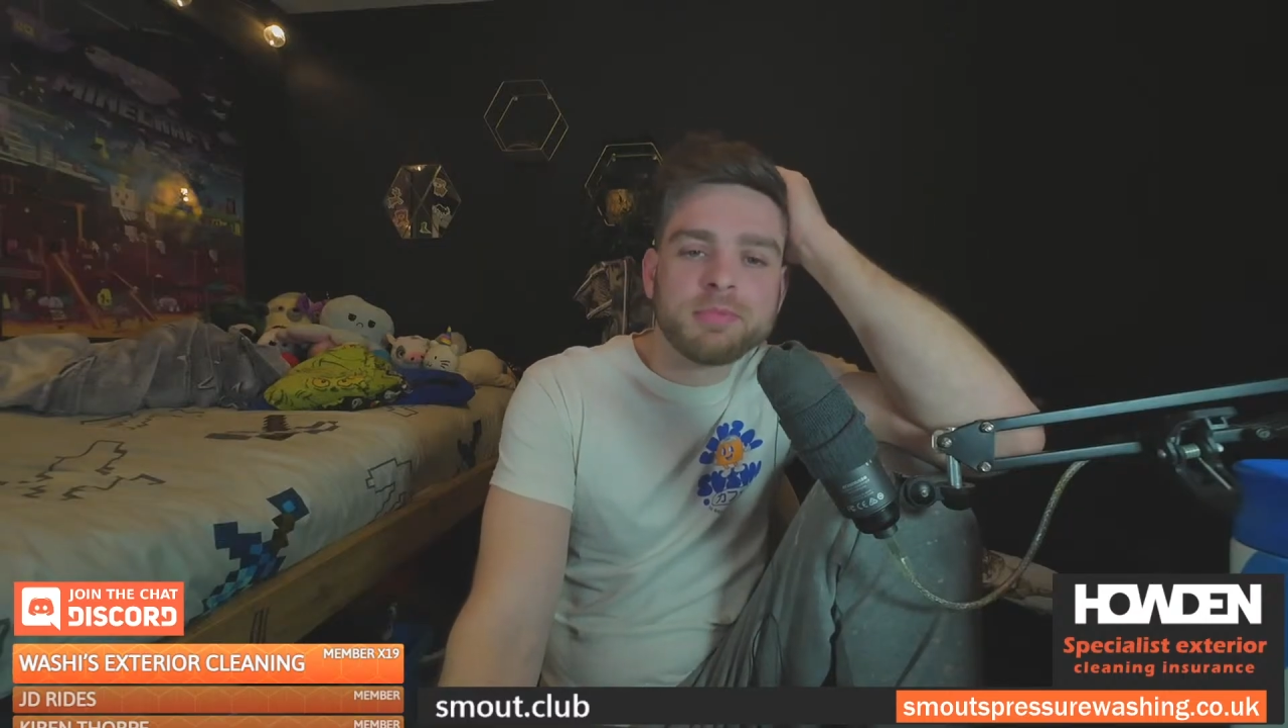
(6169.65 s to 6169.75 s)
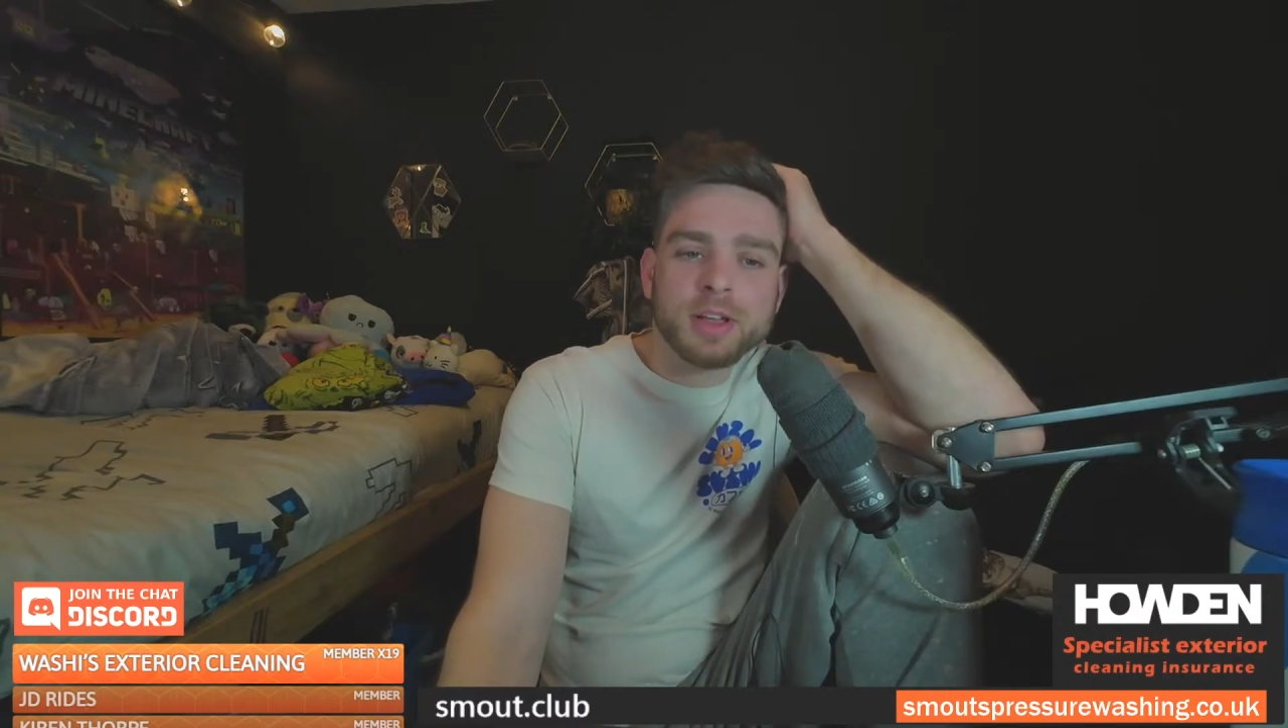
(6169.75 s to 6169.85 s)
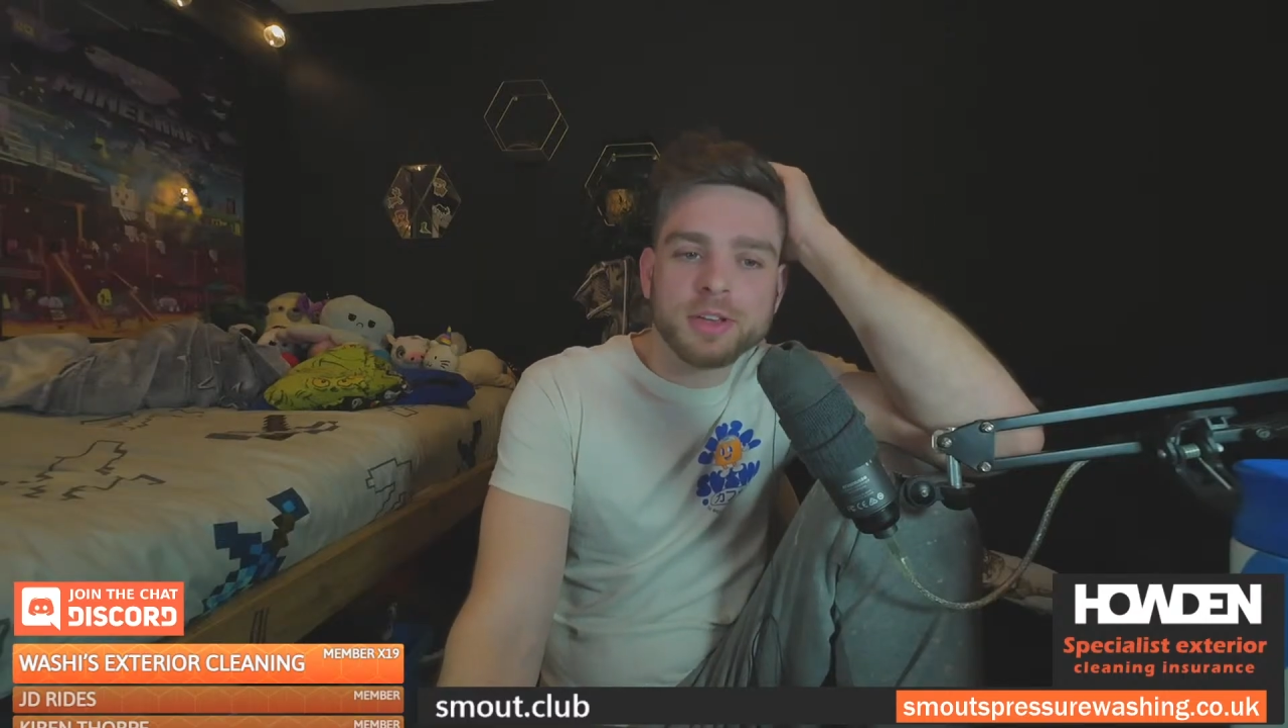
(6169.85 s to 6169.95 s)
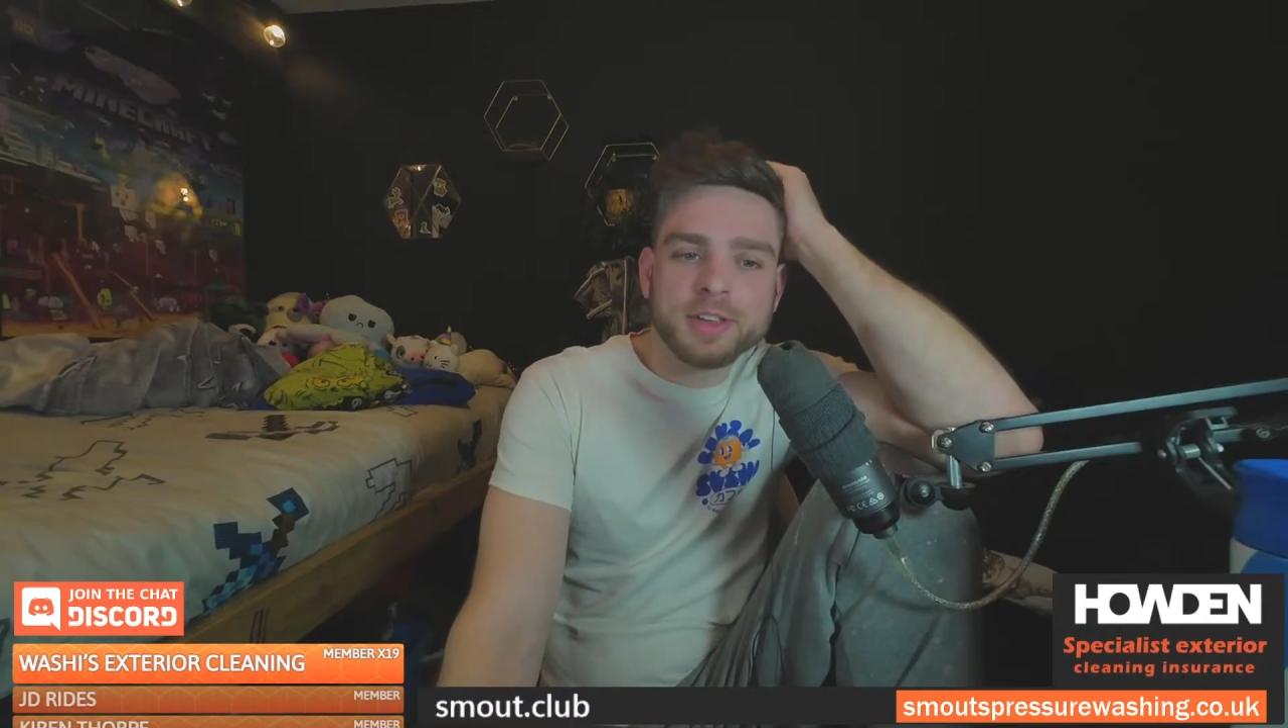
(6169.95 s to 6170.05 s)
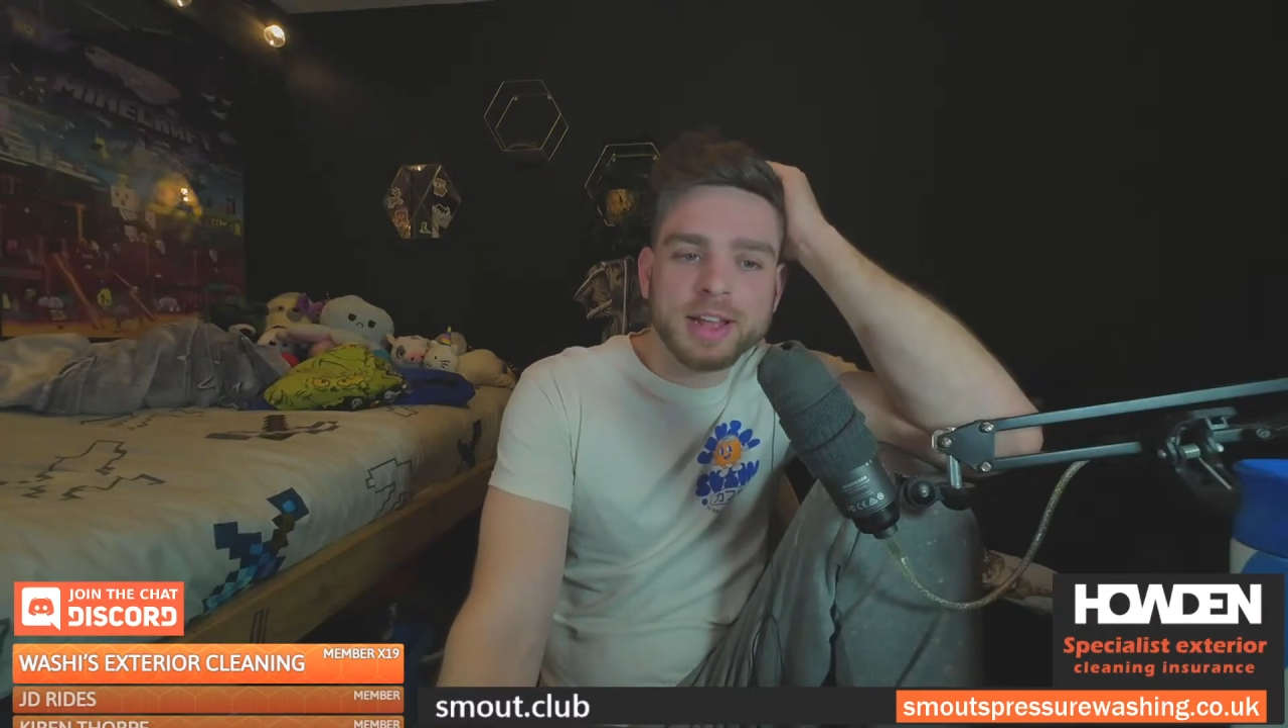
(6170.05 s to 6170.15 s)

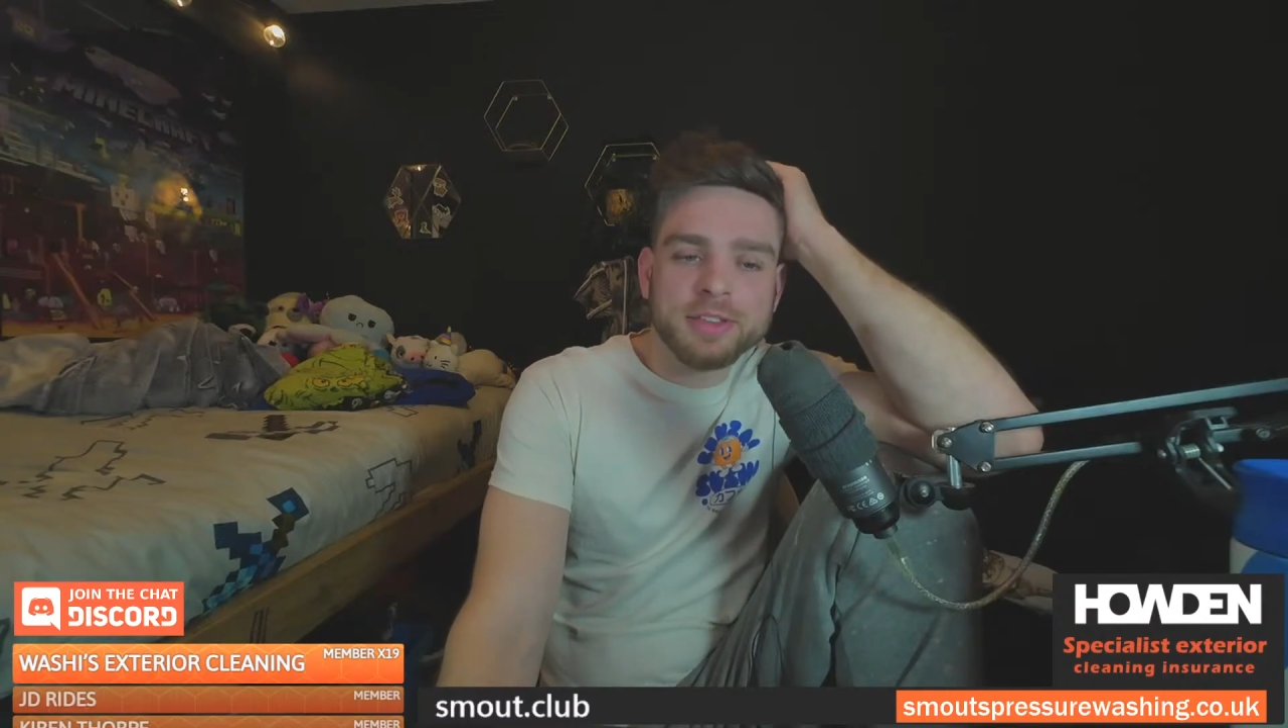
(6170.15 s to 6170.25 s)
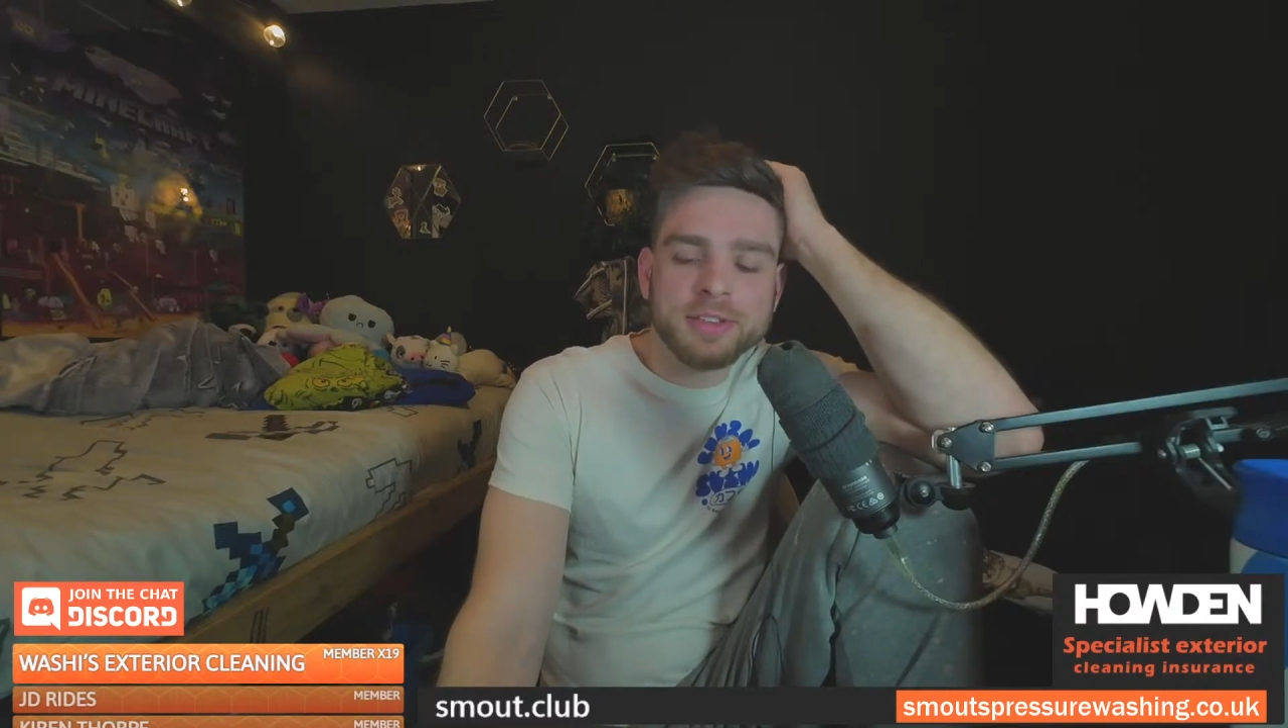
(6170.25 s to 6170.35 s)
because he hadn't